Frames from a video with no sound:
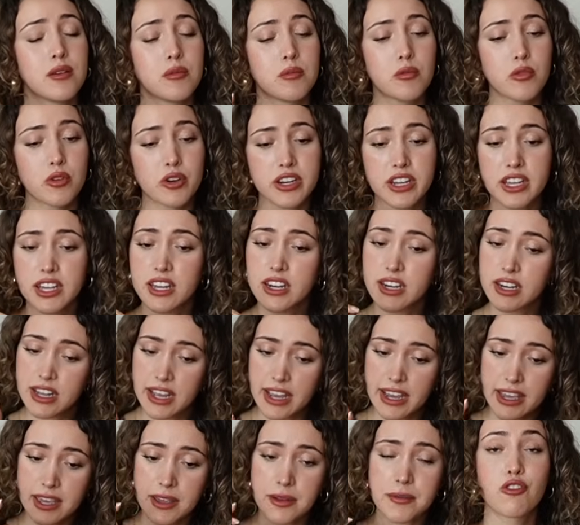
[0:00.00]
Morning and
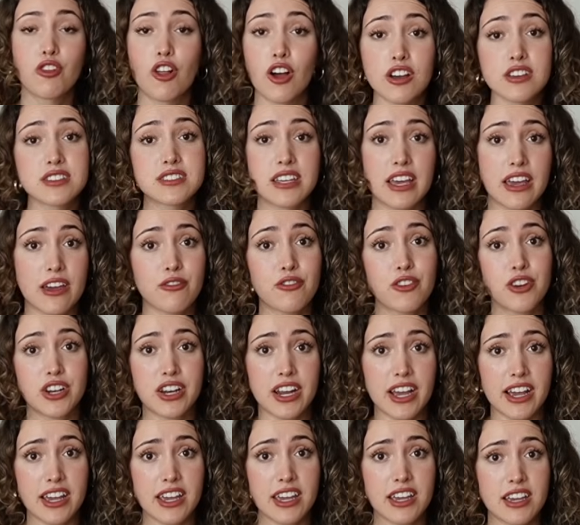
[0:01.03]
night. Floss every
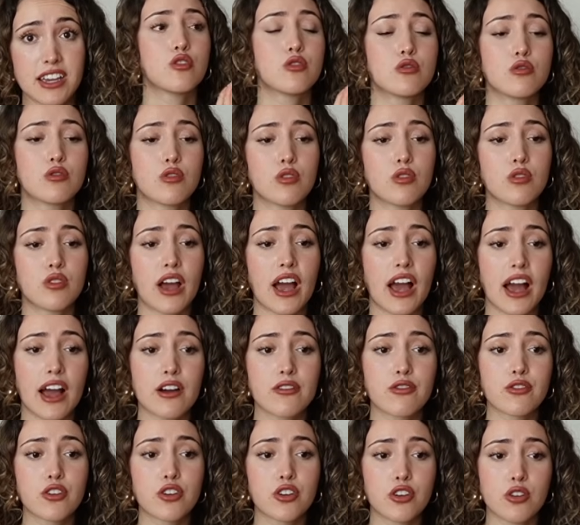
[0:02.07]
night. You don't
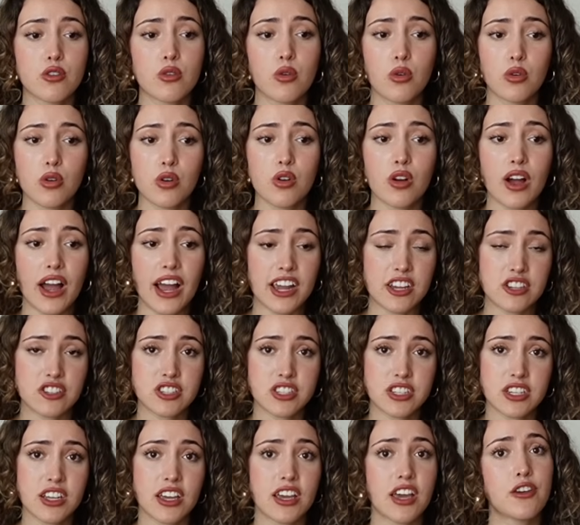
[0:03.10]
have good oral
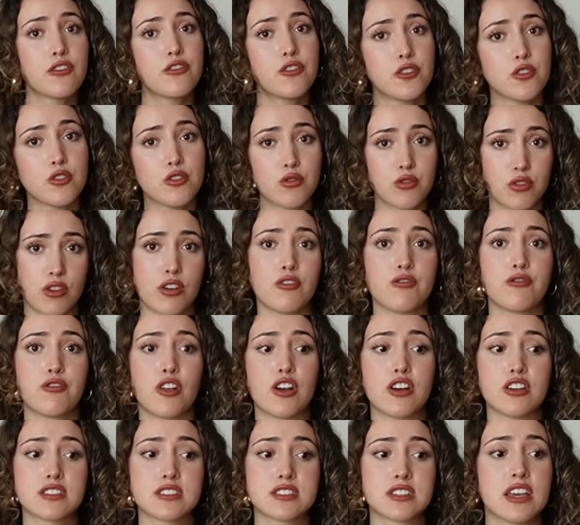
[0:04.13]
hygiene if you do not
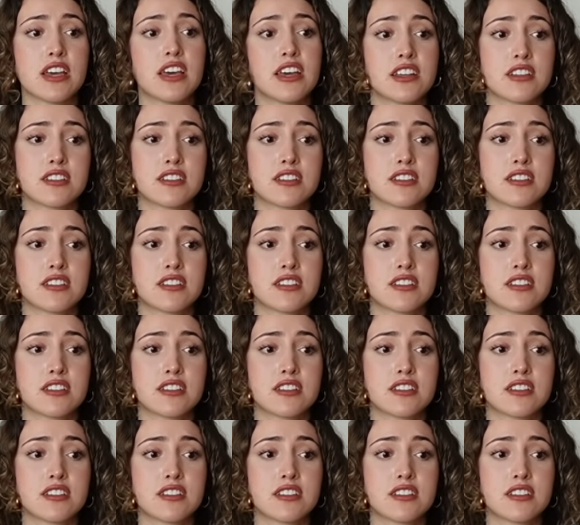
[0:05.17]
floss.